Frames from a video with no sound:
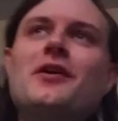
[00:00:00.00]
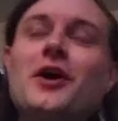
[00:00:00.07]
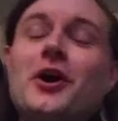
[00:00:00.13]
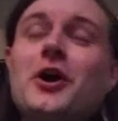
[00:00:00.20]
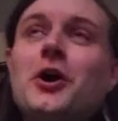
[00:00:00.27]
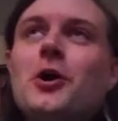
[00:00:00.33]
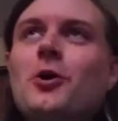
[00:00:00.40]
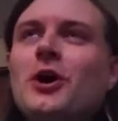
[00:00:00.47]

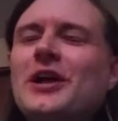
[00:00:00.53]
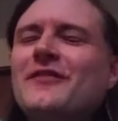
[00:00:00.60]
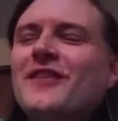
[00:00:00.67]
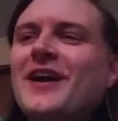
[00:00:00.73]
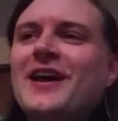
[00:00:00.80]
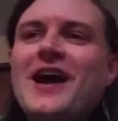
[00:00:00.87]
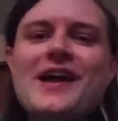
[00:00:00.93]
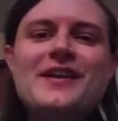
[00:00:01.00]
ago, and
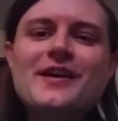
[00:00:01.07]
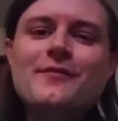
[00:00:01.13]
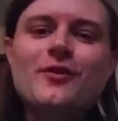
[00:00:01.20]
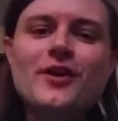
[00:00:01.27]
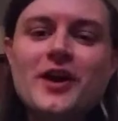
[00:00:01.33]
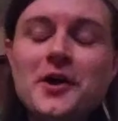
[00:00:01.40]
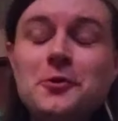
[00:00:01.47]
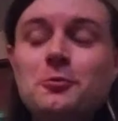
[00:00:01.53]
like I
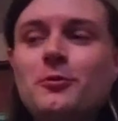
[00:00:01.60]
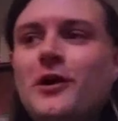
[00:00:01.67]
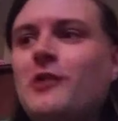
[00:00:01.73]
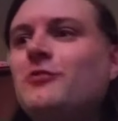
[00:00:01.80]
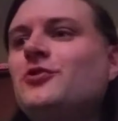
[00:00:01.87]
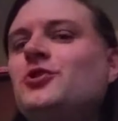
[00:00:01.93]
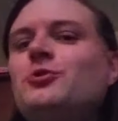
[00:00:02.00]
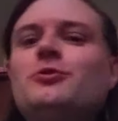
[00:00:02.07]
never got
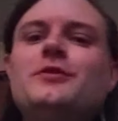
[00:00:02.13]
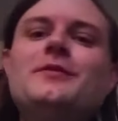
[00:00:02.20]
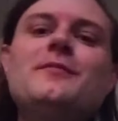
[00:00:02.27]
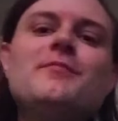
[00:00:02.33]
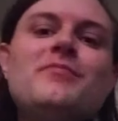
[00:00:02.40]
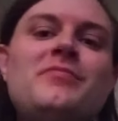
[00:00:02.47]
around to it.